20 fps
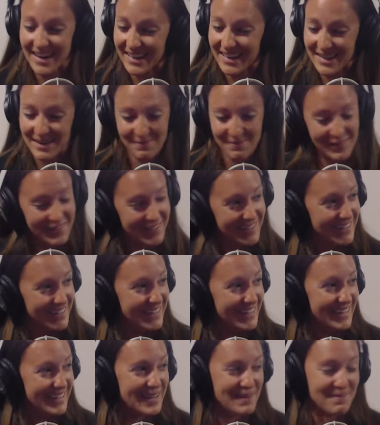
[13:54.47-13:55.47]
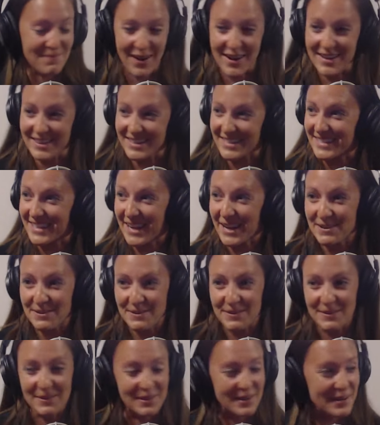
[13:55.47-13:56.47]
I keep keep writing the
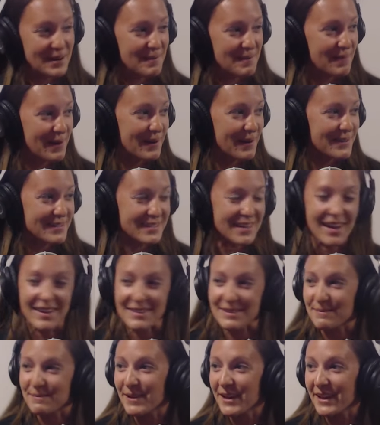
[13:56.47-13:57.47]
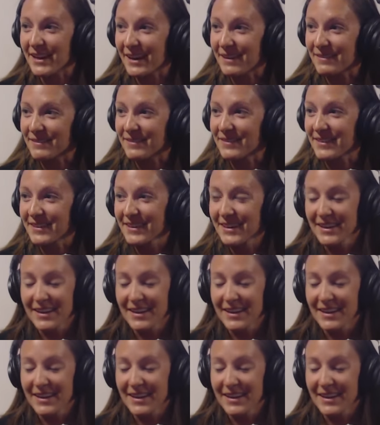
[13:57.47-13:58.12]
schedule, and you know, parents ask me, and I'm